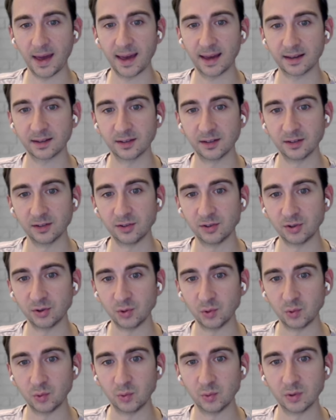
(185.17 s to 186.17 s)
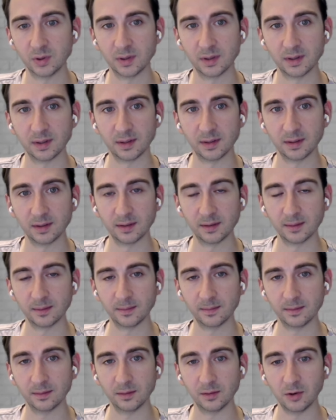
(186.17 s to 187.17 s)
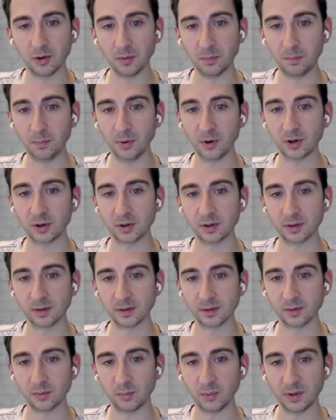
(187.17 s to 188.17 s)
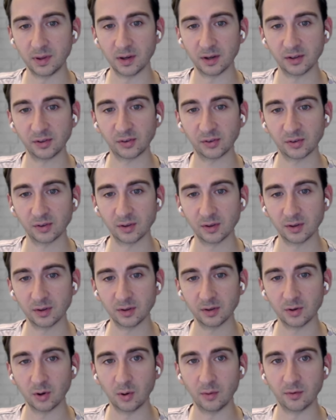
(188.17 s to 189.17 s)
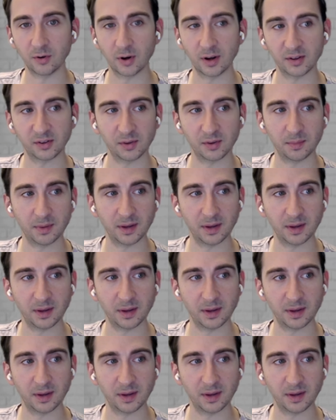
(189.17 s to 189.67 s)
back to book with us over